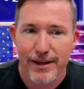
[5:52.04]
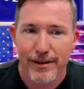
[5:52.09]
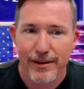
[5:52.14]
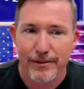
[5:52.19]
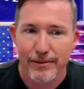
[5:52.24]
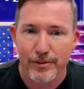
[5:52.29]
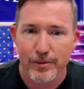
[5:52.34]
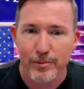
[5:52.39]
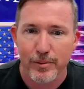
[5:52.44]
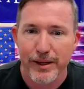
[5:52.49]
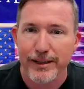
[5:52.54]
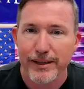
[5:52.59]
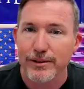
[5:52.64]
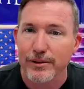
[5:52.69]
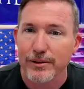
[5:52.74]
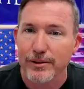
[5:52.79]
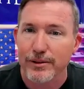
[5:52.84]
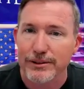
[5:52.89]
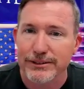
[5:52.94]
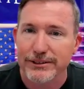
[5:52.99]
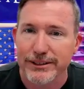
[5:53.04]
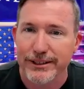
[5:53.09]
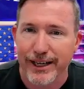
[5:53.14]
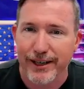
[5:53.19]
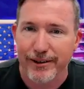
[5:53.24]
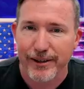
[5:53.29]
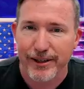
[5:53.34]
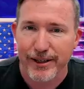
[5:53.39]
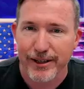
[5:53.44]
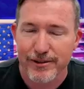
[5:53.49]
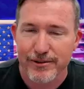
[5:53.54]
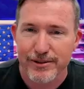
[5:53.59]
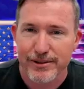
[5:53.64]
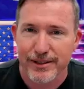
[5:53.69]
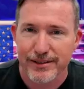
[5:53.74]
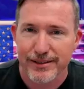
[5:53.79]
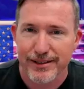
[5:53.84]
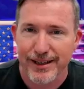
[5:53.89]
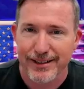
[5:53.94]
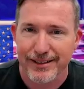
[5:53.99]
we get to learn scenarios
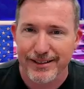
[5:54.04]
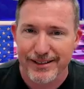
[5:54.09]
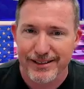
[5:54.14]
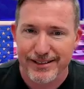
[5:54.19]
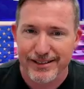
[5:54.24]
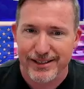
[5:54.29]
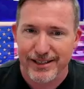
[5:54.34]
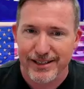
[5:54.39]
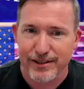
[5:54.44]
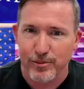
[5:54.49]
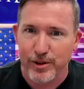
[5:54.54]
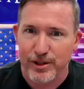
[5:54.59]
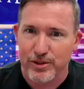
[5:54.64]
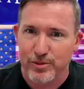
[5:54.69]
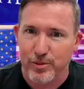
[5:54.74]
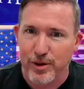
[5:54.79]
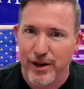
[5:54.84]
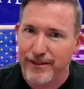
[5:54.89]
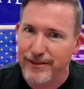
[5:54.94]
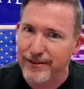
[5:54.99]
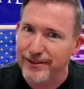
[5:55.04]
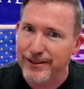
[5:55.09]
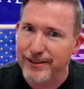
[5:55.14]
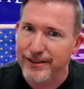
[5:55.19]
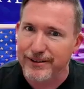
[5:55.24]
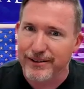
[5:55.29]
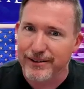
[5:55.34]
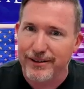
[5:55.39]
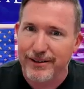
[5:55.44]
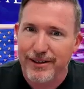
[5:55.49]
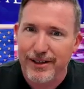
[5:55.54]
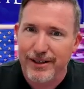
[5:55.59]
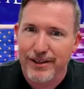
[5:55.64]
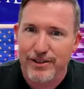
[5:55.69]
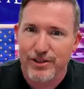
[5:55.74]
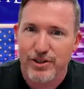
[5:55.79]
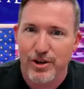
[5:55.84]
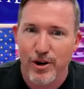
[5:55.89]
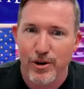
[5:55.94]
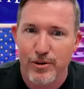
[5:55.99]
and to see which way the leader
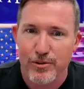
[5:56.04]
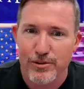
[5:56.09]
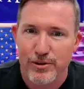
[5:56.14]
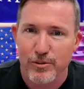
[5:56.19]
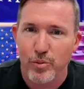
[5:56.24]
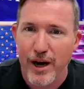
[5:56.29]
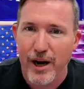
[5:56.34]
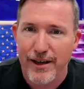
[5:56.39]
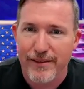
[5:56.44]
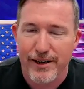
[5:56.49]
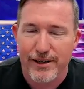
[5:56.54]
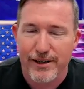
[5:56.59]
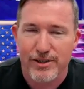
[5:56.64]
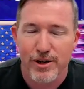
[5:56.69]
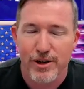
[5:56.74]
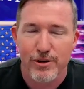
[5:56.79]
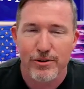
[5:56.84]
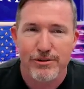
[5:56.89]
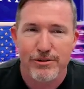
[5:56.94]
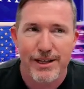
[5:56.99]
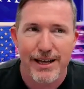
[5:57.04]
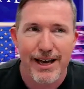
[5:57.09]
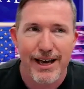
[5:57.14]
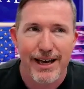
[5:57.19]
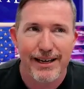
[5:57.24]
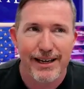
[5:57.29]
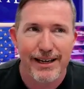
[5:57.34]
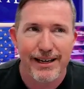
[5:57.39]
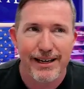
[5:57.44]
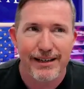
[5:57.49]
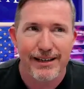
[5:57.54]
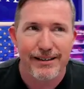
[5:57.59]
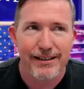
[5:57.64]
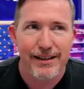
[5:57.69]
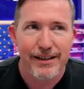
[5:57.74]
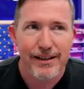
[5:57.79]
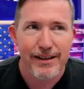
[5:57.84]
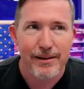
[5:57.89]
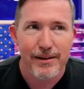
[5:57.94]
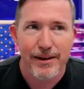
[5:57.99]
chose and why they chose that, and
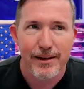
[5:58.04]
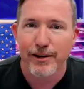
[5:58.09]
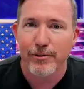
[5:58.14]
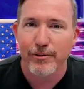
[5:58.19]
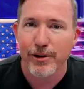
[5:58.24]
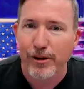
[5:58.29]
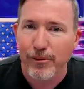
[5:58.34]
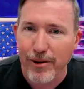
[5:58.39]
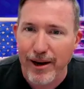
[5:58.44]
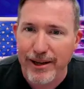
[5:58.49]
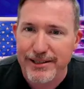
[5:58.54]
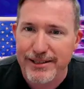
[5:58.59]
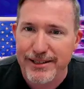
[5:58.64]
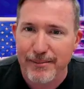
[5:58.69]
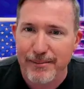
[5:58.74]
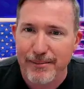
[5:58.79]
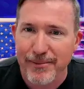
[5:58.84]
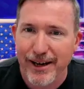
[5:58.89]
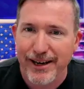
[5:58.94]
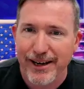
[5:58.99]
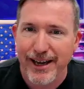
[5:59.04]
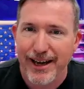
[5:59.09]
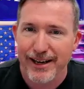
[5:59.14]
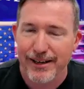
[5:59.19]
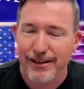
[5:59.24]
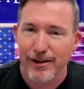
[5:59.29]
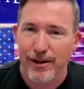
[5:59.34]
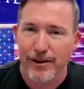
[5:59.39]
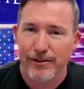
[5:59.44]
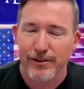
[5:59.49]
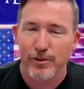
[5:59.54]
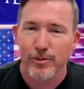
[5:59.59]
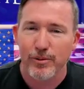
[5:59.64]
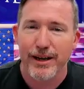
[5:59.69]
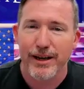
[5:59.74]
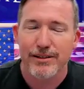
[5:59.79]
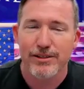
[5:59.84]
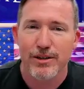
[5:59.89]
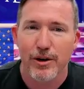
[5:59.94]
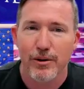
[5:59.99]
any regrets they might have had along the
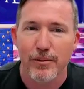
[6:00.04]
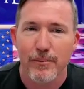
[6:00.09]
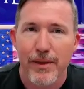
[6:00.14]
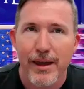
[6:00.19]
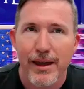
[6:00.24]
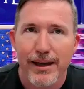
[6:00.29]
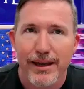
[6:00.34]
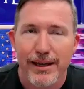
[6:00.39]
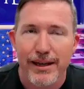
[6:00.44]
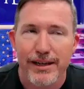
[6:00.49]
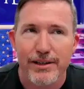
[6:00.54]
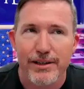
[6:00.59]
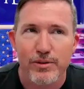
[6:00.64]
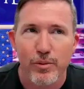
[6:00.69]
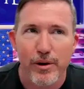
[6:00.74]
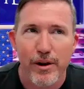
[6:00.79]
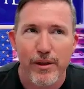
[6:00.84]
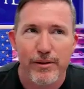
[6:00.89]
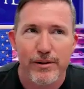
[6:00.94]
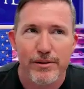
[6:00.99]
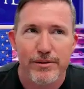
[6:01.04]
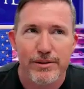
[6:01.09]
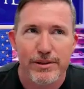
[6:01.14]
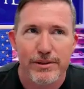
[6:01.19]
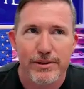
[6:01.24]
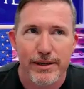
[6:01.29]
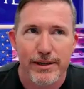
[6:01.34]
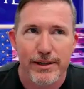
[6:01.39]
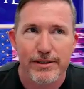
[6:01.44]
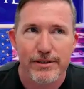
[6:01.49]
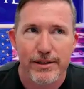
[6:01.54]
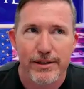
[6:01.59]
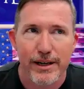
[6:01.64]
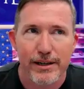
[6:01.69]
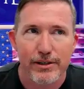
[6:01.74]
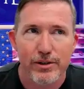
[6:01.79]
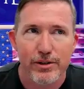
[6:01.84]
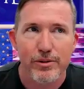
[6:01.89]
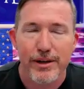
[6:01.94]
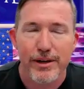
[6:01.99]
way. So it's one of those things
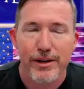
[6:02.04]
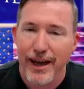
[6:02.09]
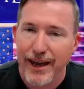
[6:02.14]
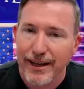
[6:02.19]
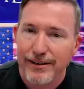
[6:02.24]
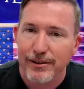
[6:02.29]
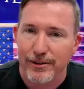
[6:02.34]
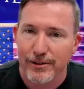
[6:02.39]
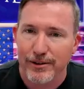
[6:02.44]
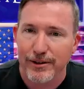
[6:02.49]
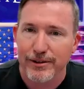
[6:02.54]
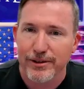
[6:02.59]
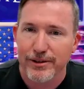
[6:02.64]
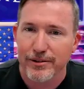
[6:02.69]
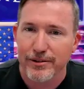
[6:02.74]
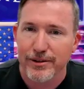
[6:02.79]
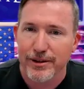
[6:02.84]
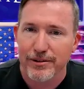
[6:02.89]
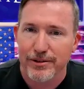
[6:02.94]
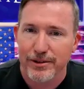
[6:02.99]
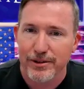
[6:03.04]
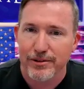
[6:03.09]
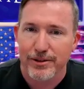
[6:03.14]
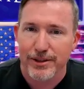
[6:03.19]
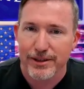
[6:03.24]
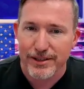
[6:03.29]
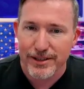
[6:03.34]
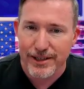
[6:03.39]
that you can learn, you can